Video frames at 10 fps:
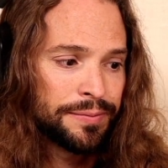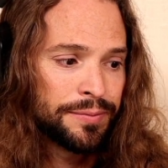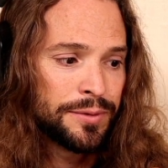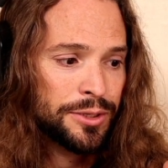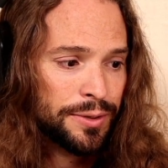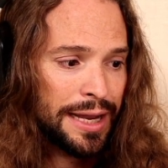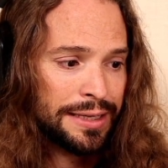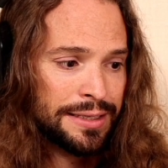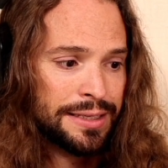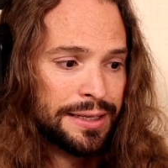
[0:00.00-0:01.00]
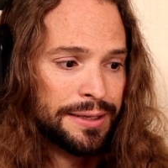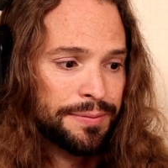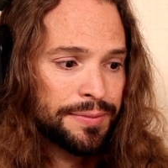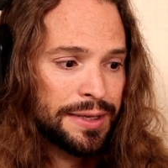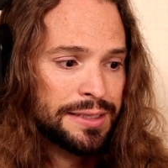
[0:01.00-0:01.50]
So yes,
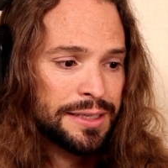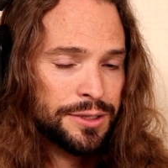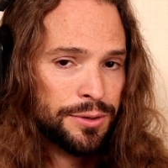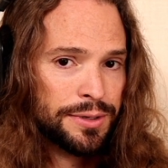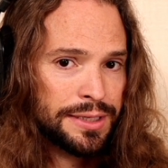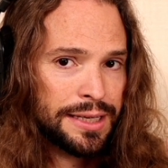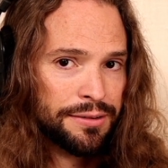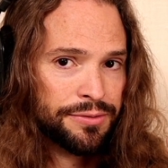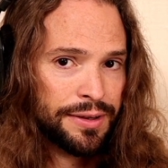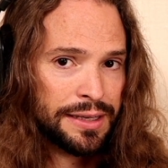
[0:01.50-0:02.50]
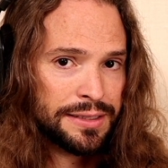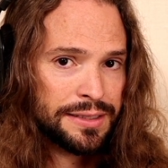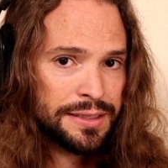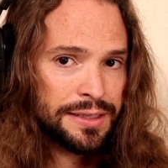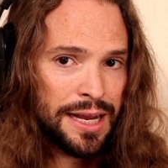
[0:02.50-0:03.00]
this is going to get
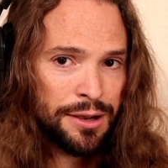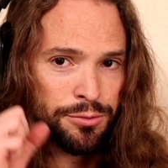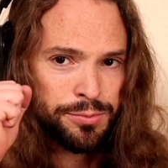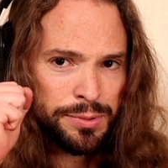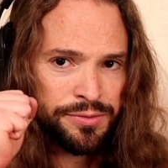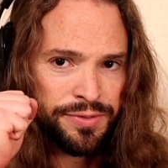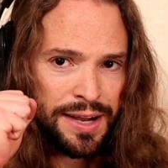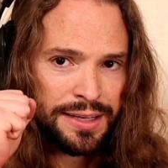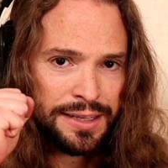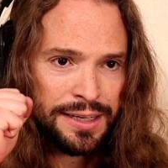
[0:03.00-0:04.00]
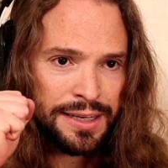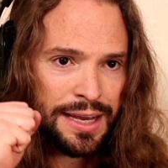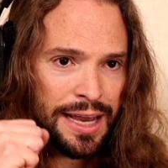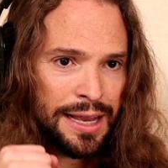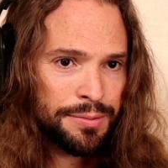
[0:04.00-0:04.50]
fixed. I will be finally
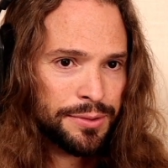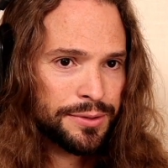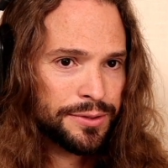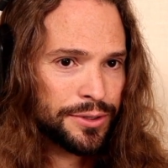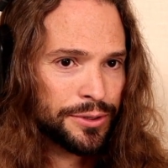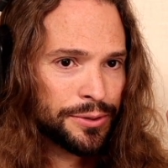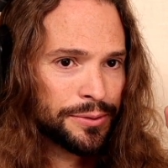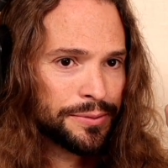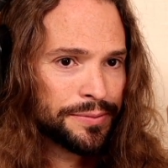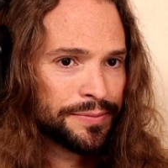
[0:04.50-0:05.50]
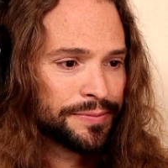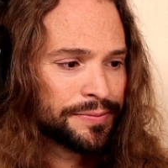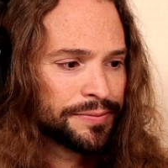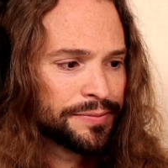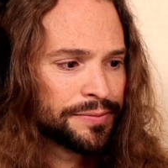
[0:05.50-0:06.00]
able to
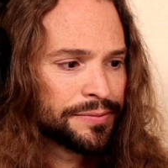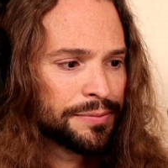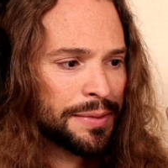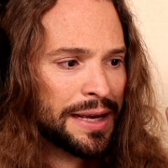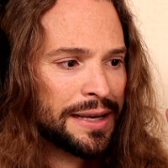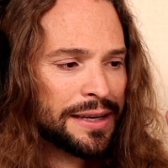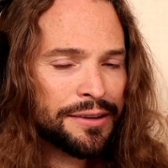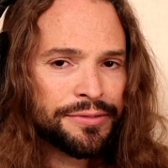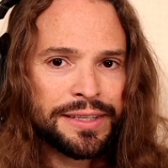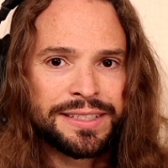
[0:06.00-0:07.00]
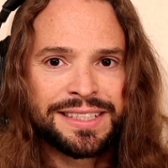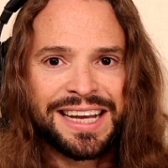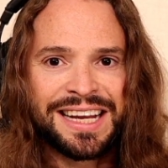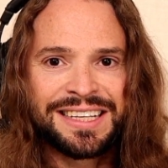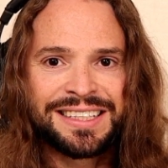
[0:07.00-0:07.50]
make a fist
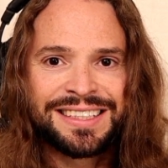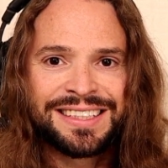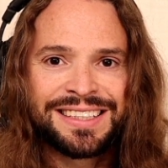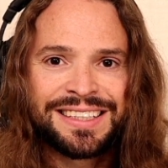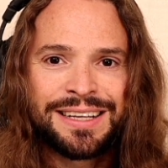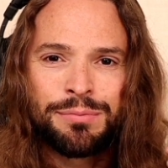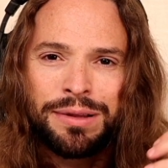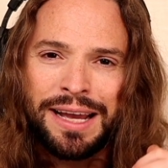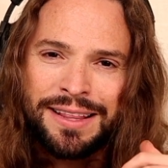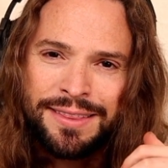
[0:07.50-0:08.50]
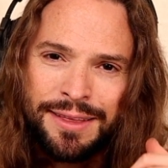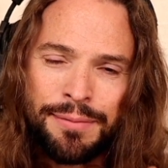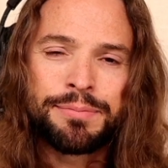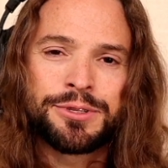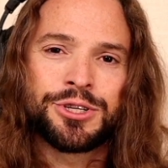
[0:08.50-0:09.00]
again, play in thumb
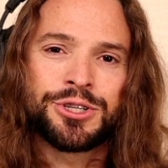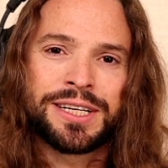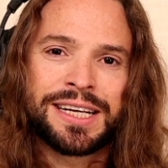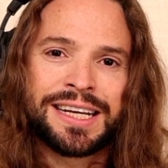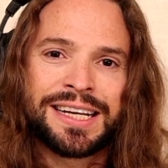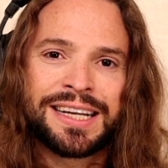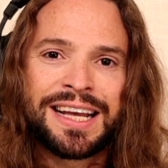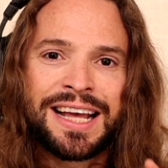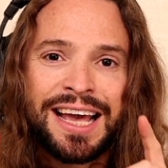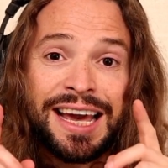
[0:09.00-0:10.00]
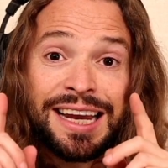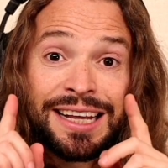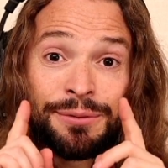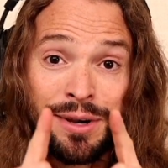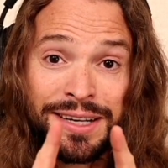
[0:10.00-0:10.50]
position again. And I
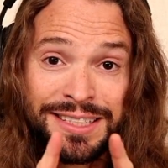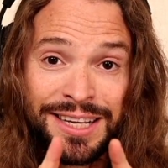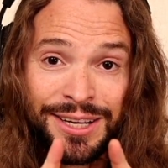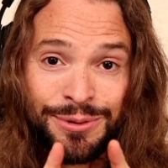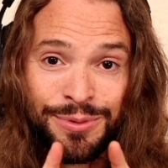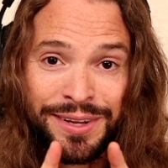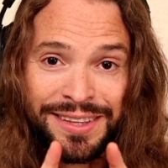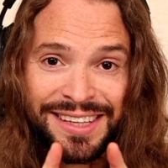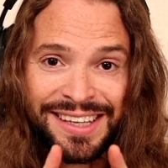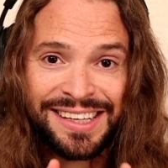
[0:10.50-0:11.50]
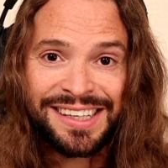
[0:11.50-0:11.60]
want to tell you one thing.